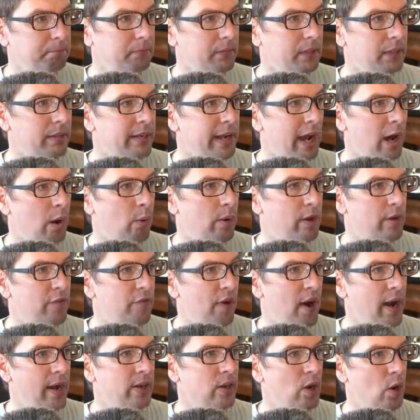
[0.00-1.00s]
Now, if
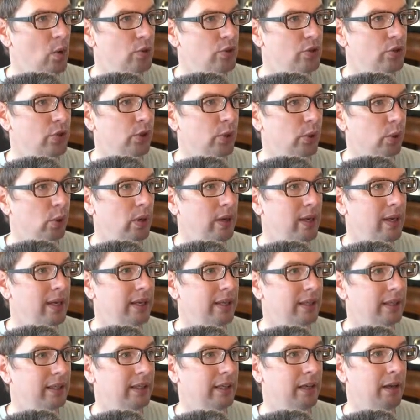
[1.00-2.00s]
I go to
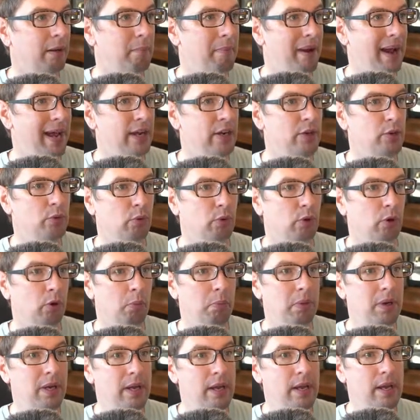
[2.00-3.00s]
command
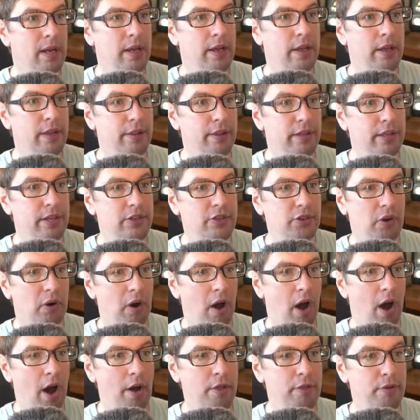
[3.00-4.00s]
room, these are
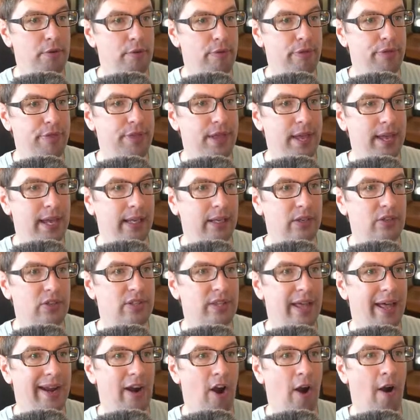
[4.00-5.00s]
other things
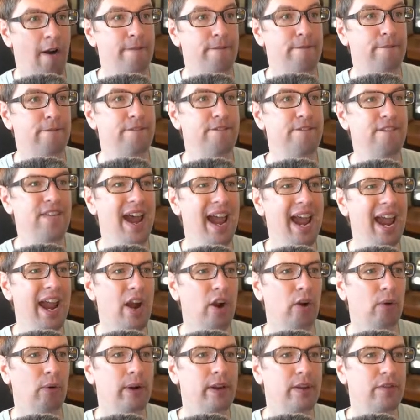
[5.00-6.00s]
that are
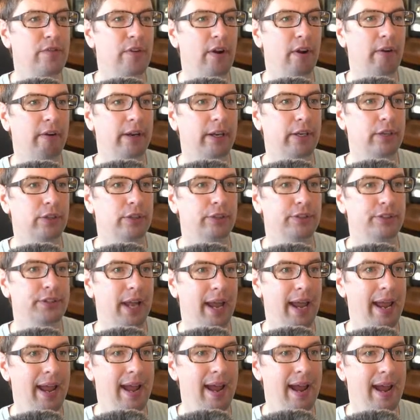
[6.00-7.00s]
very, very good to
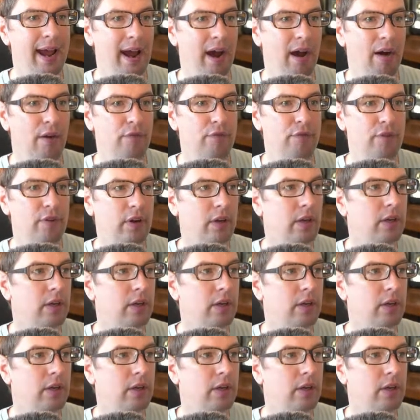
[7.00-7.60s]
have.